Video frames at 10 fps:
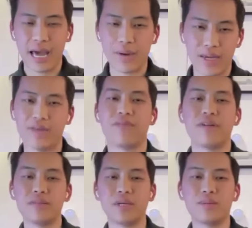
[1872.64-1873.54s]
How do I get in
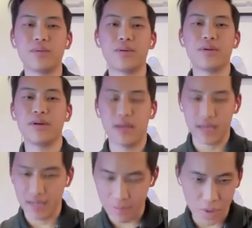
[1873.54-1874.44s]
front of people
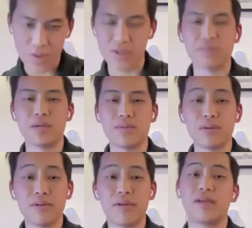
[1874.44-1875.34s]
and get more of those
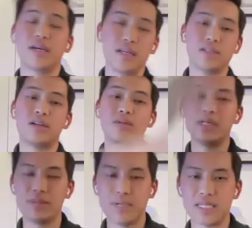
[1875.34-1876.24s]
people and then turn them
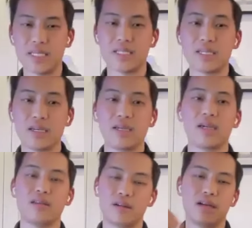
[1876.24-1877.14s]
into business?
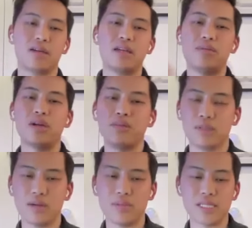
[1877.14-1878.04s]
And you're kind of keeping up
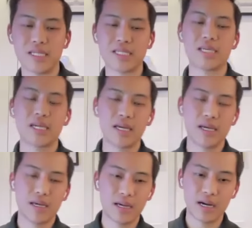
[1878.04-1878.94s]
with that business.
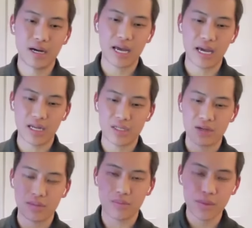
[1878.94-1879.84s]
At a
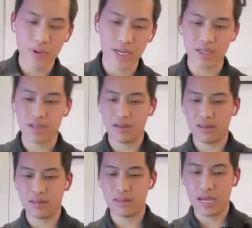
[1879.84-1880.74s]
certain point
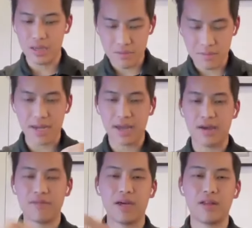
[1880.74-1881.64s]
that you might
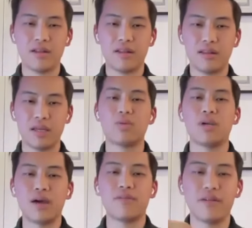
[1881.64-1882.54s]
have that, like
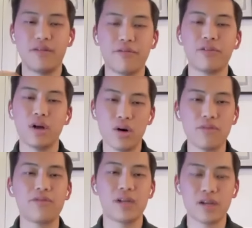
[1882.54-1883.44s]
we have that
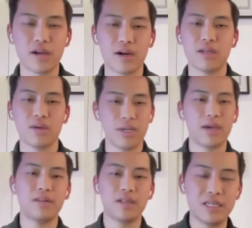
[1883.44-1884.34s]
flow figured out, like we
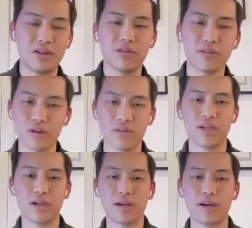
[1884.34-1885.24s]
have the deal flow
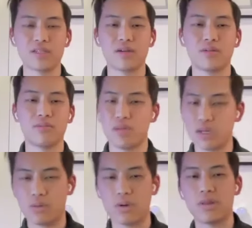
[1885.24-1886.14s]
figured out. So we
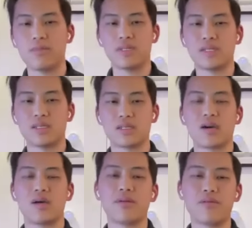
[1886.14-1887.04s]
know where the business
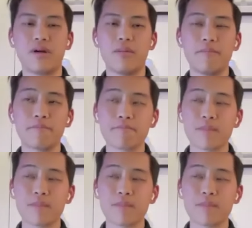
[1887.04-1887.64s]
is coming from.